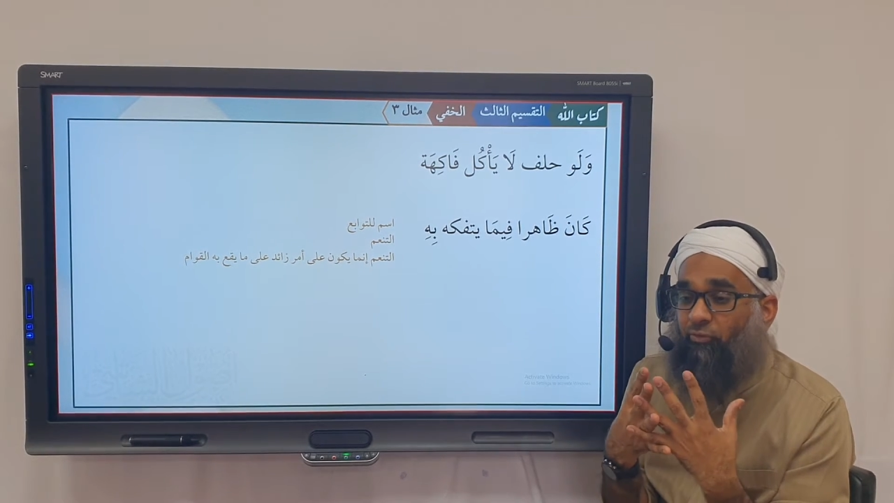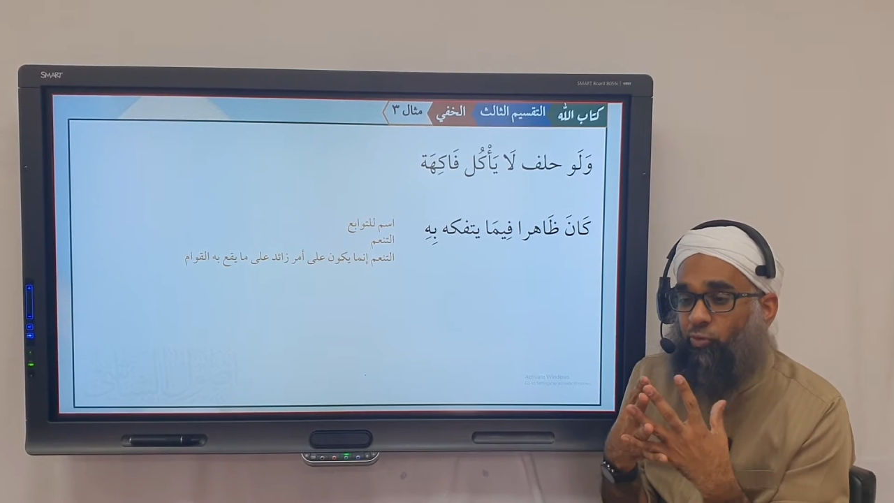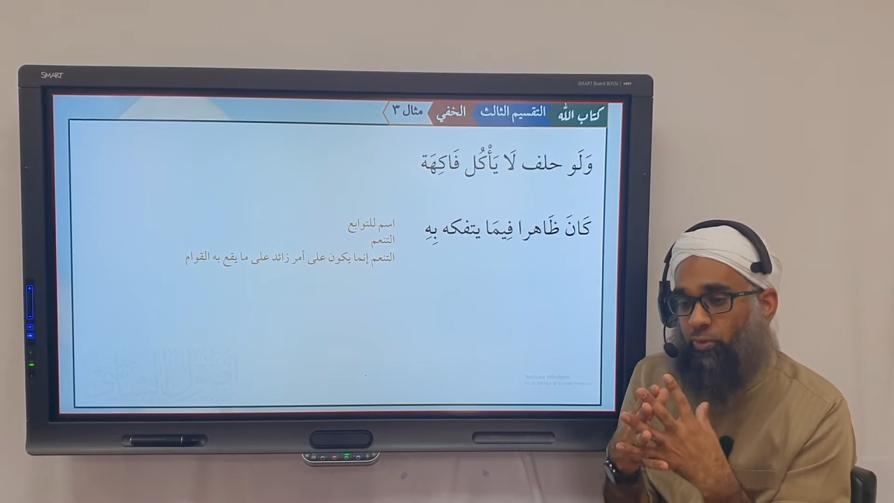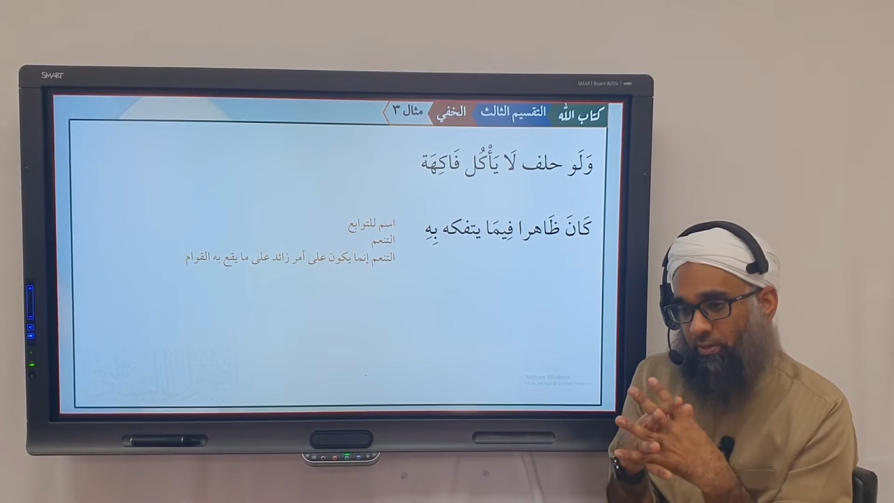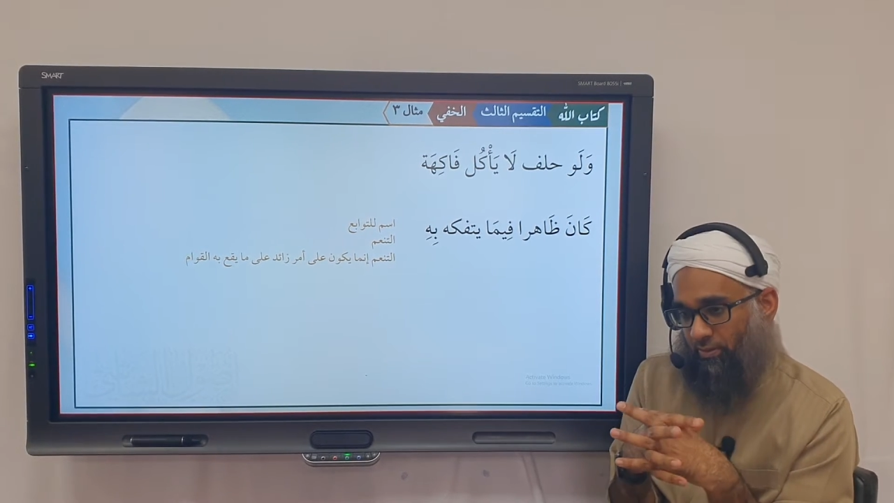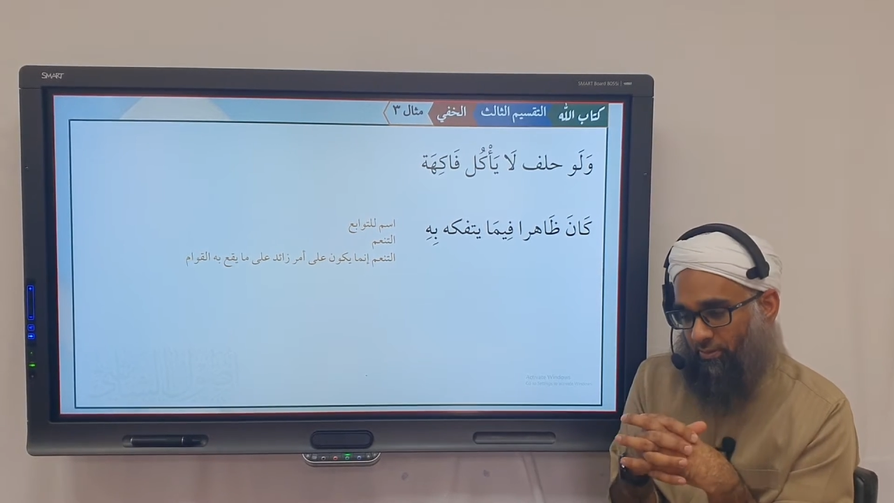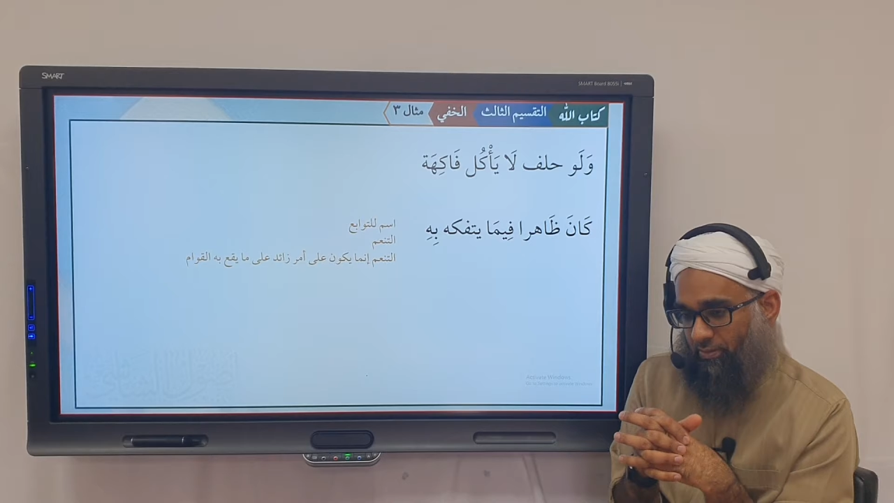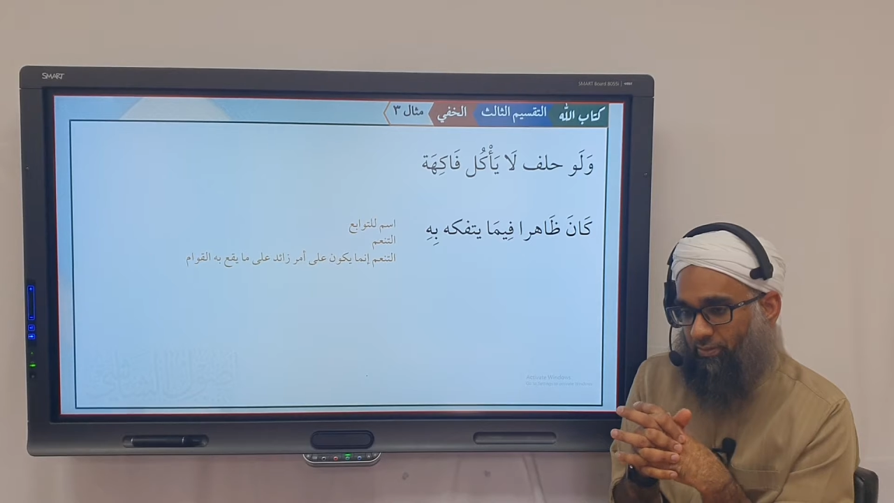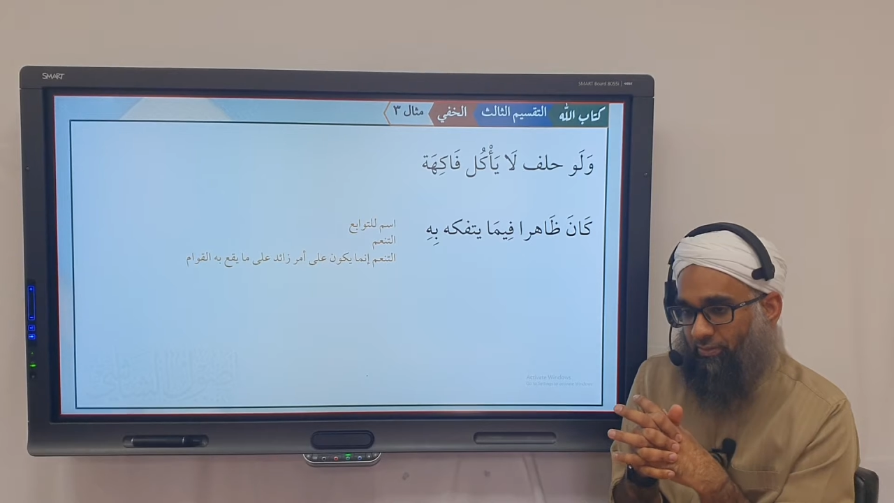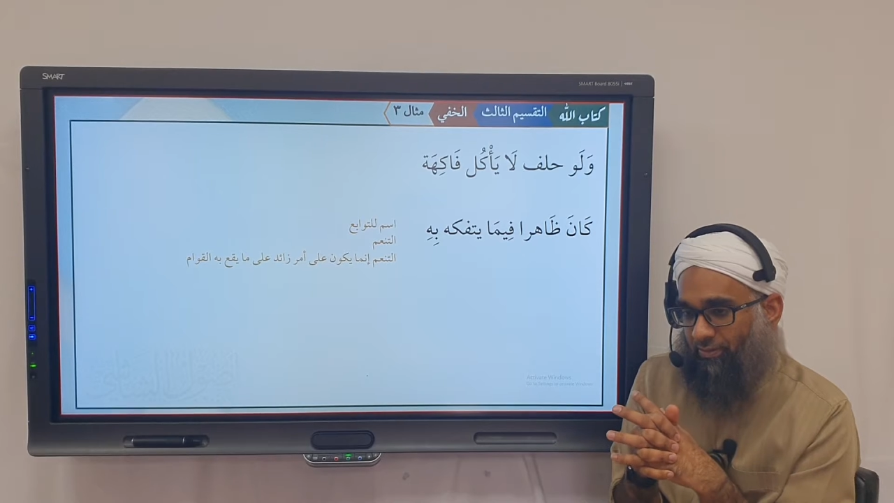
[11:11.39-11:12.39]
food.
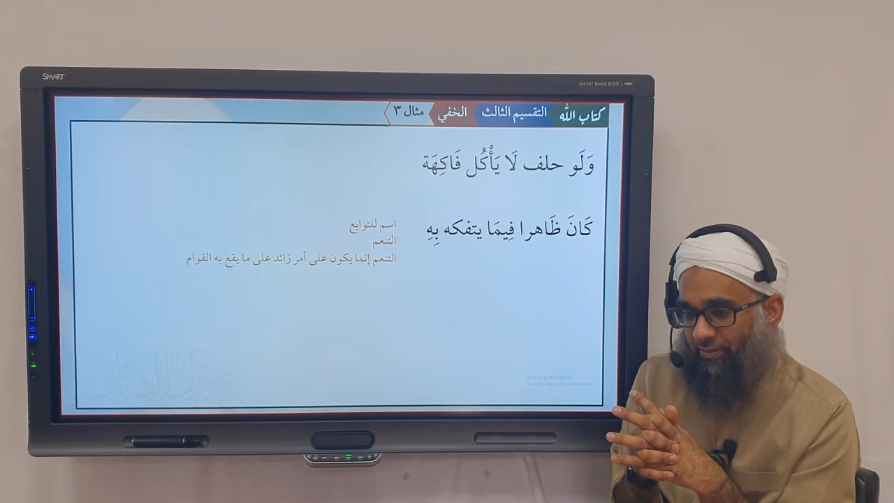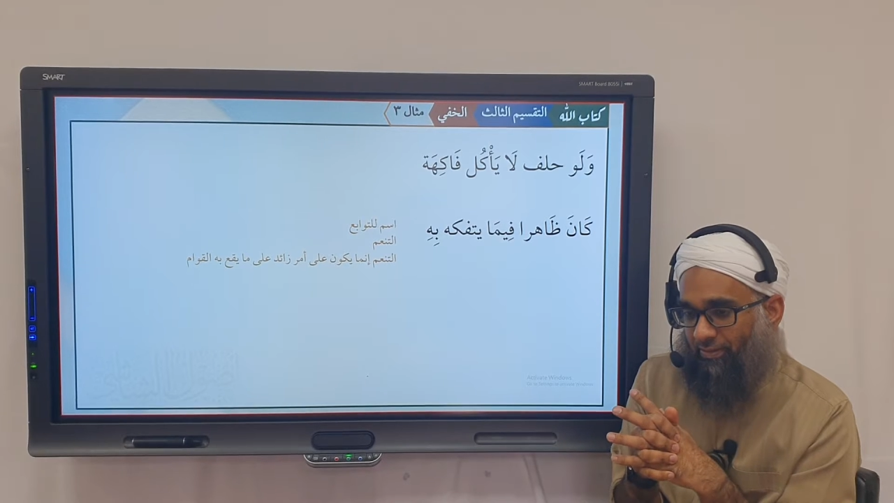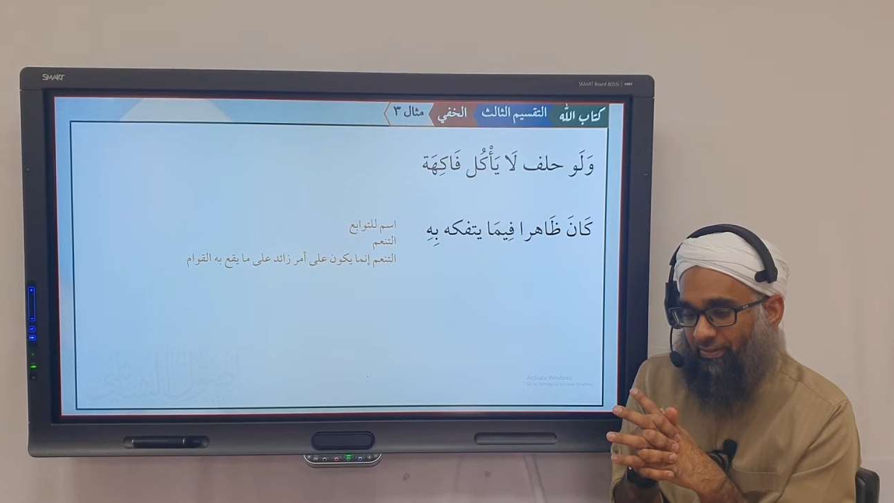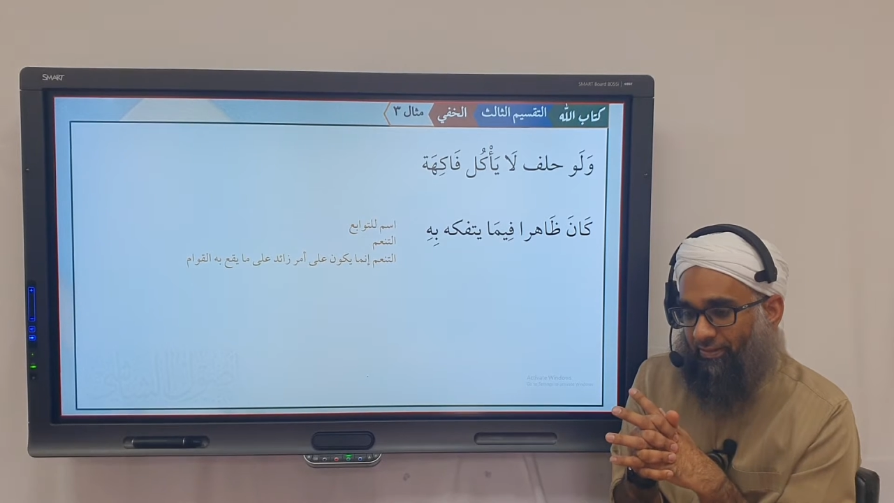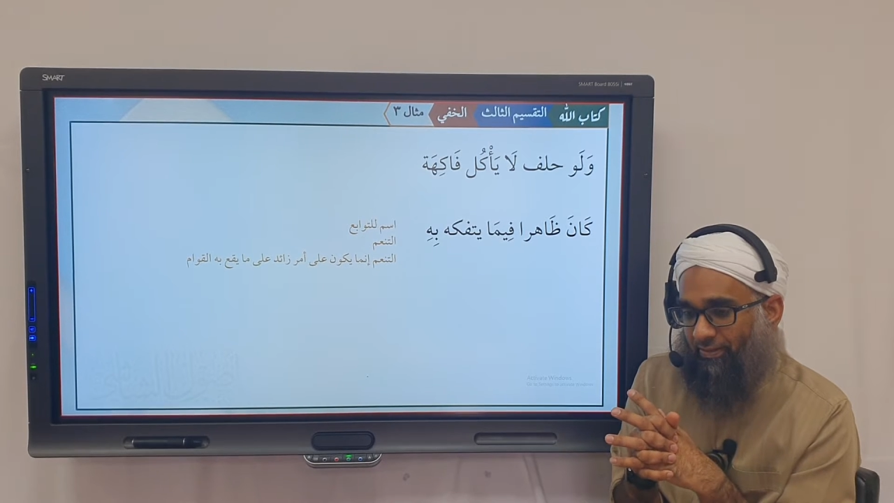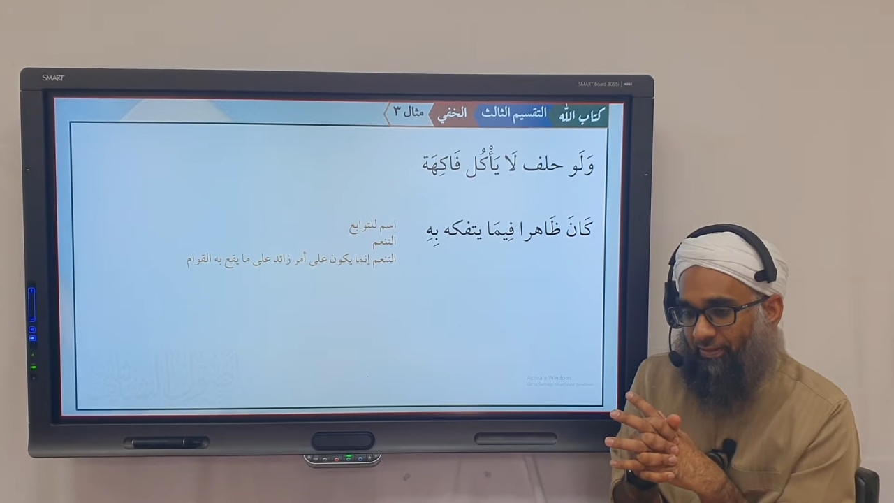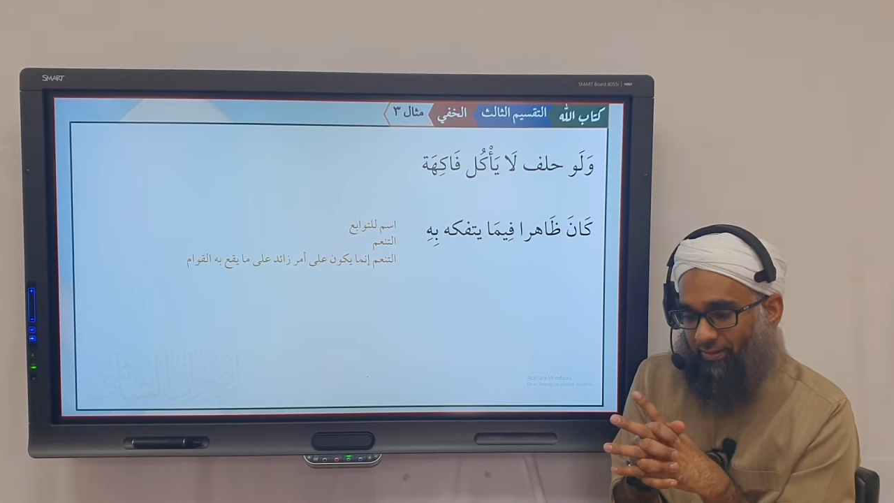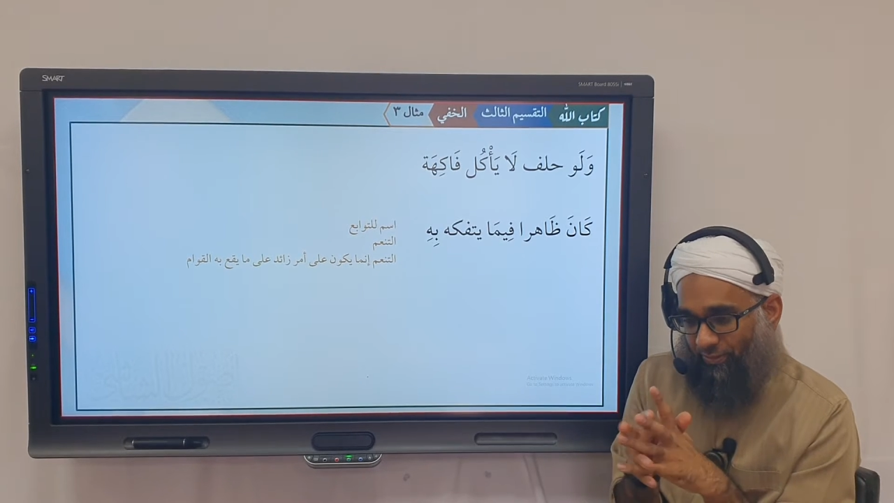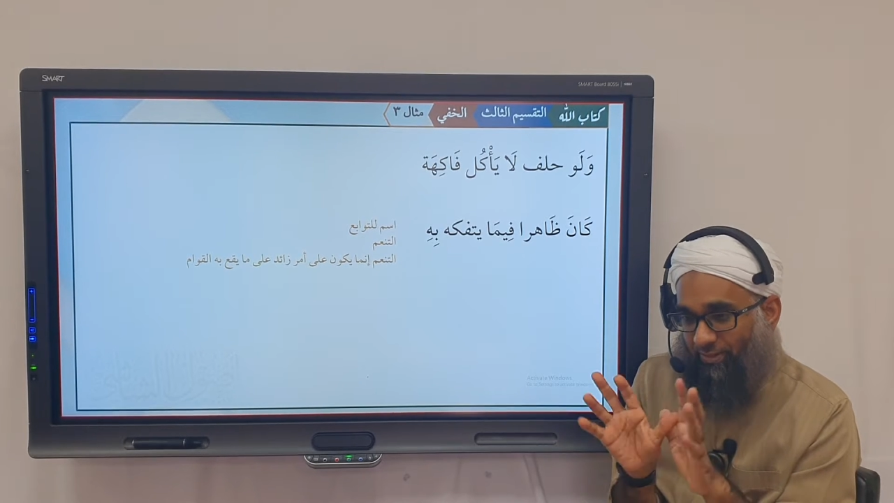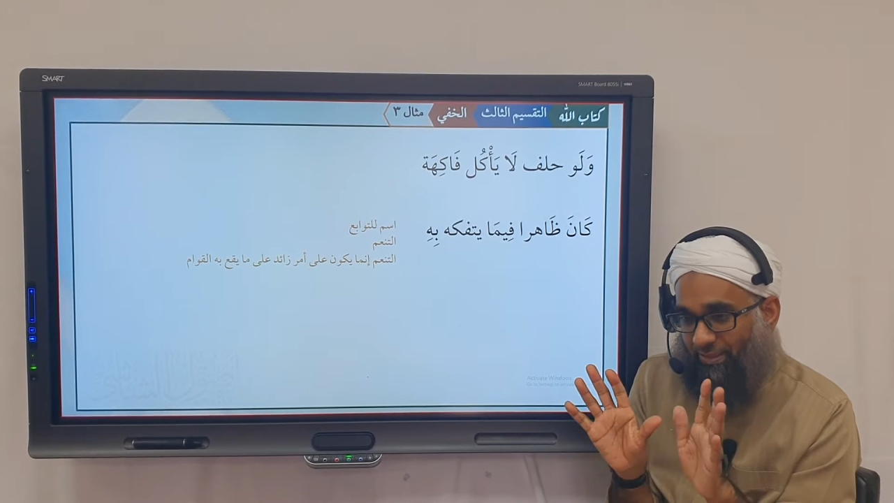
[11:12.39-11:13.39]

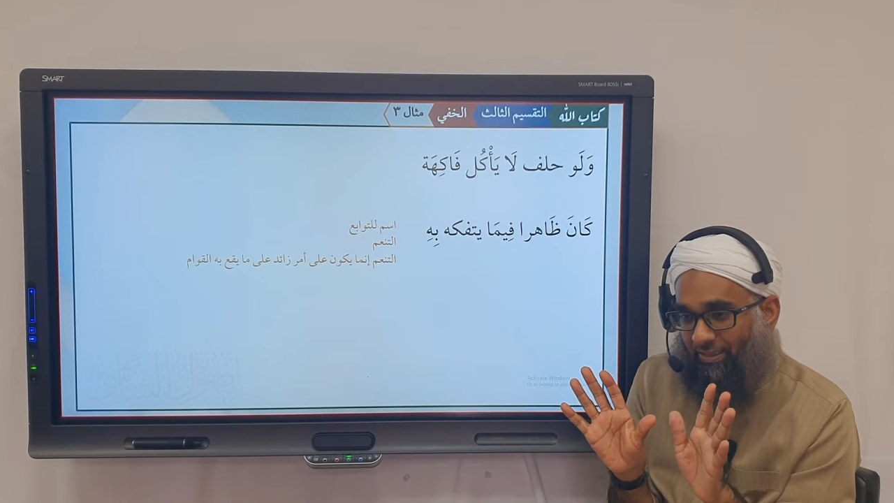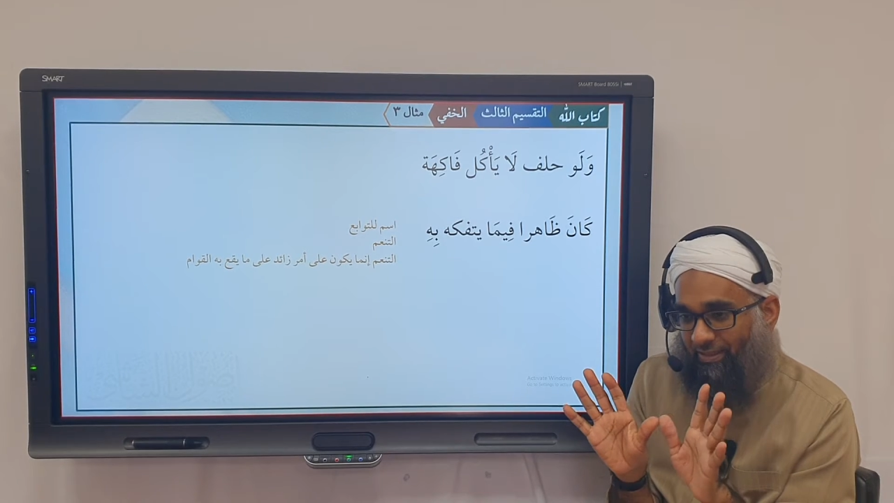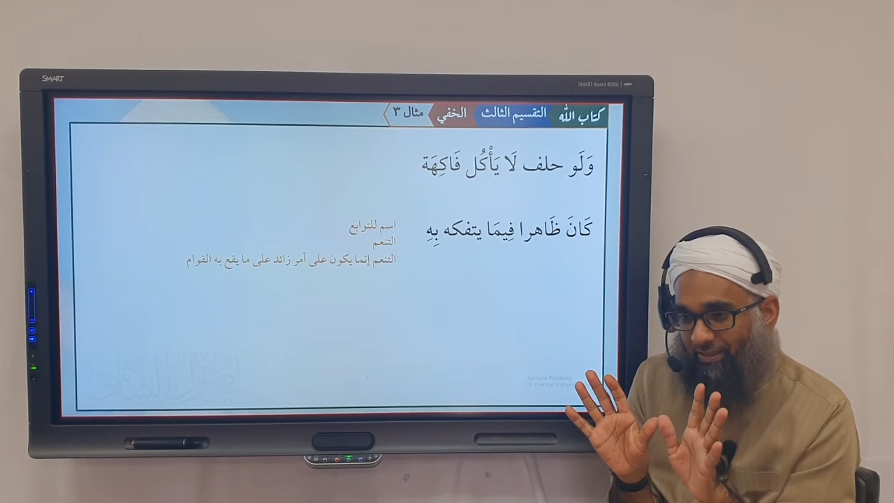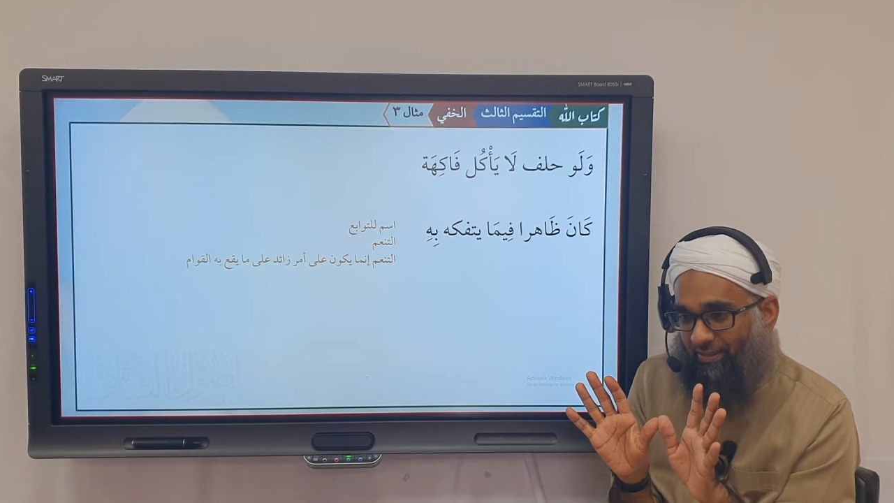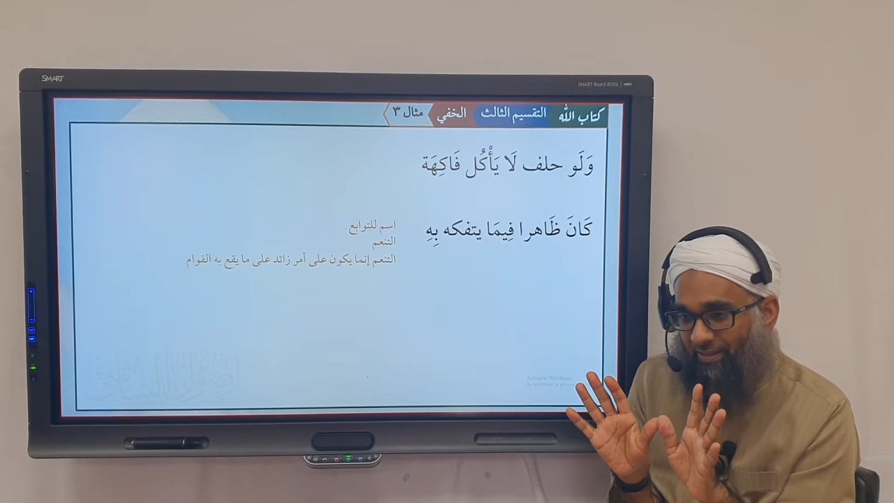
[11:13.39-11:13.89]
You understand?